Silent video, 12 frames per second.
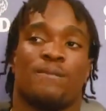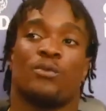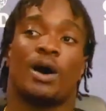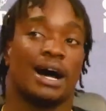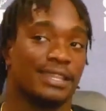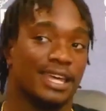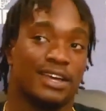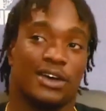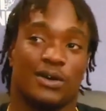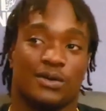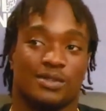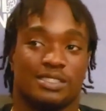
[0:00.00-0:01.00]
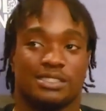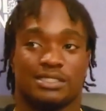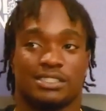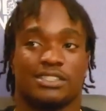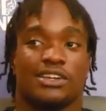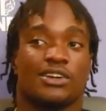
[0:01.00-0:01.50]
why they coach
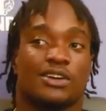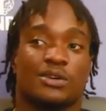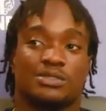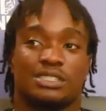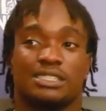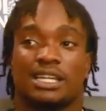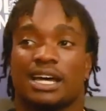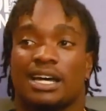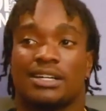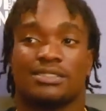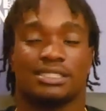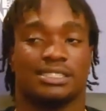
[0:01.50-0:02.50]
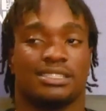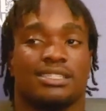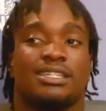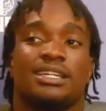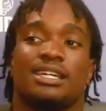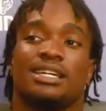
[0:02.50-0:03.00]
and their coaching styles, and
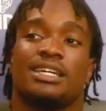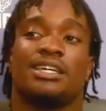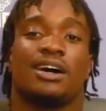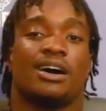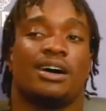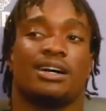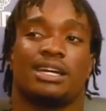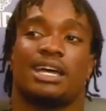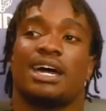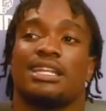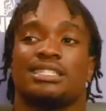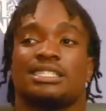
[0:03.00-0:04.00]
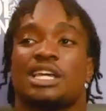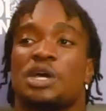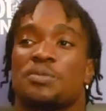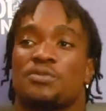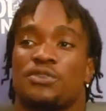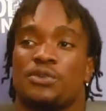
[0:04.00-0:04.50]
it all kind of just
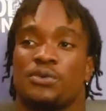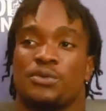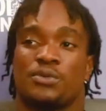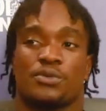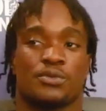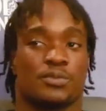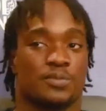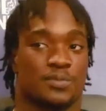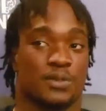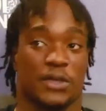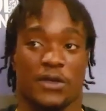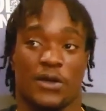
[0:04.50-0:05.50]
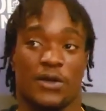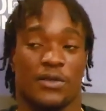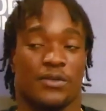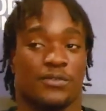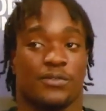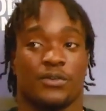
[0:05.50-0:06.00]
helps you play
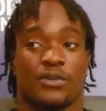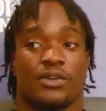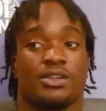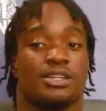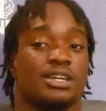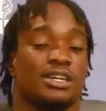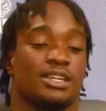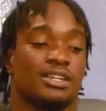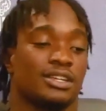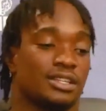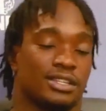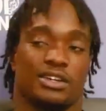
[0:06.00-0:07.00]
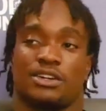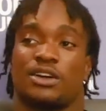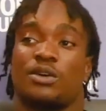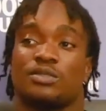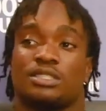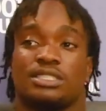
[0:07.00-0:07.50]
harder for your
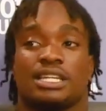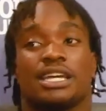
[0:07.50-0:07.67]
coaches